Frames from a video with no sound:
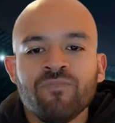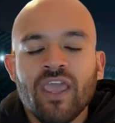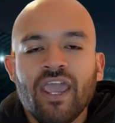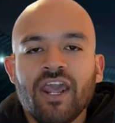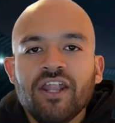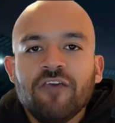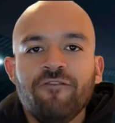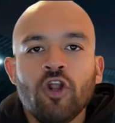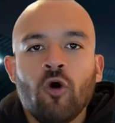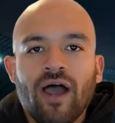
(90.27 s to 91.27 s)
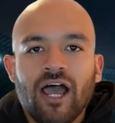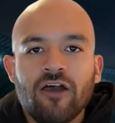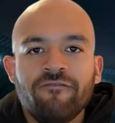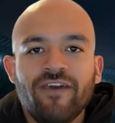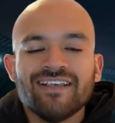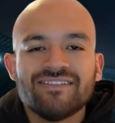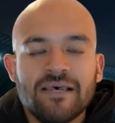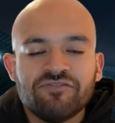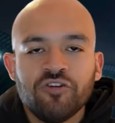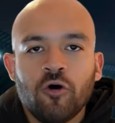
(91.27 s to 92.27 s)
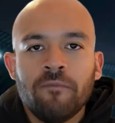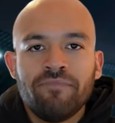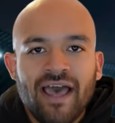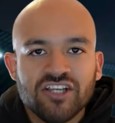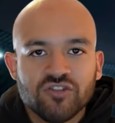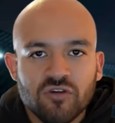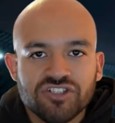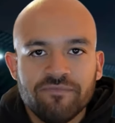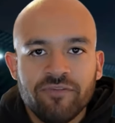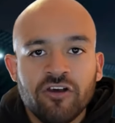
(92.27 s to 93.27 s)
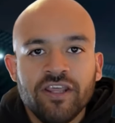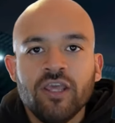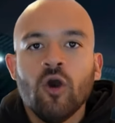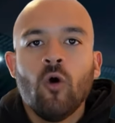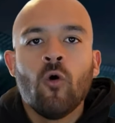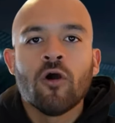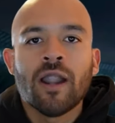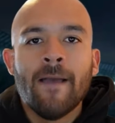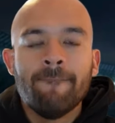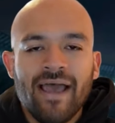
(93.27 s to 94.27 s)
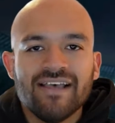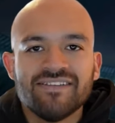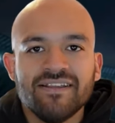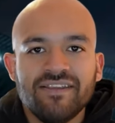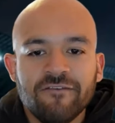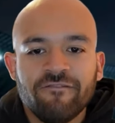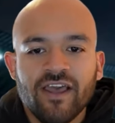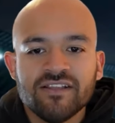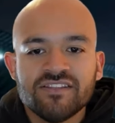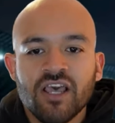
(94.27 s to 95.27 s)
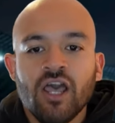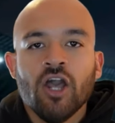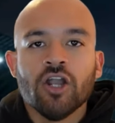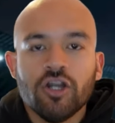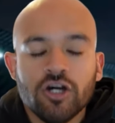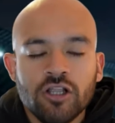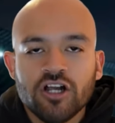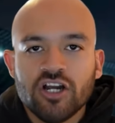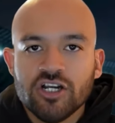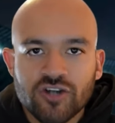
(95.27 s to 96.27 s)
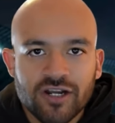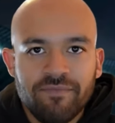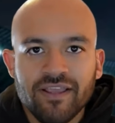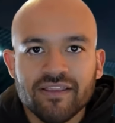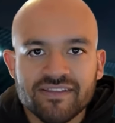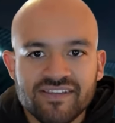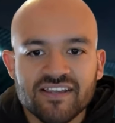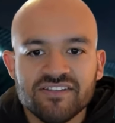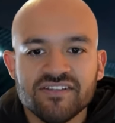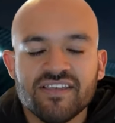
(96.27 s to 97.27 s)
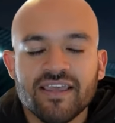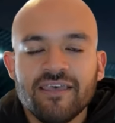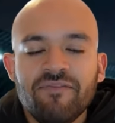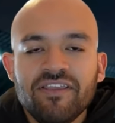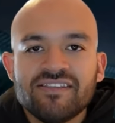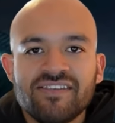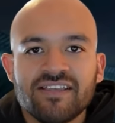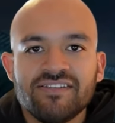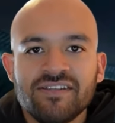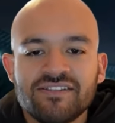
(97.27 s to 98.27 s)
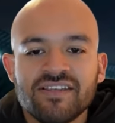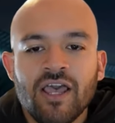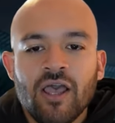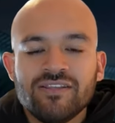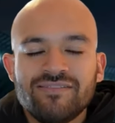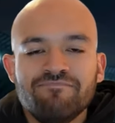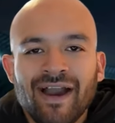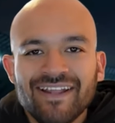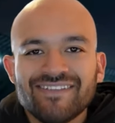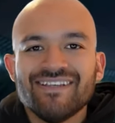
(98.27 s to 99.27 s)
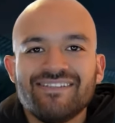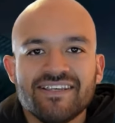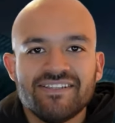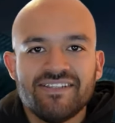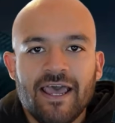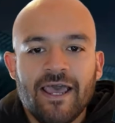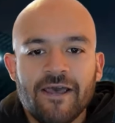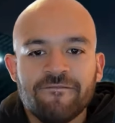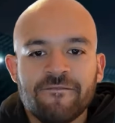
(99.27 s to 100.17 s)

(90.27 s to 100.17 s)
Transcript: And if you don't have exceptional pass rush ability or passing defense, good luck trying to beat the Texans. Give me the Texans -6.5.